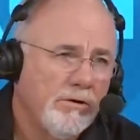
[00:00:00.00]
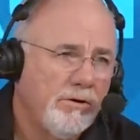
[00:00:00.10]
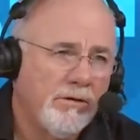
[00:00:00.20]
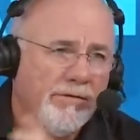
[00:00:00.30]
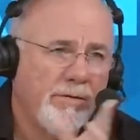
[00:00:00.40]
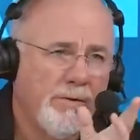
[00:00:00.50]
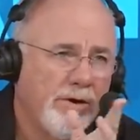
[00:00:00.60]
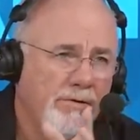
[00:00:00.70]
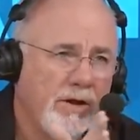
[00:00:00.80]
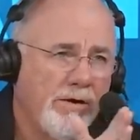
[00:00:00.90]
You don't have
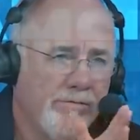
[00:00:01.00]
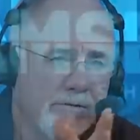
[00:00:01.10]
anybody in your life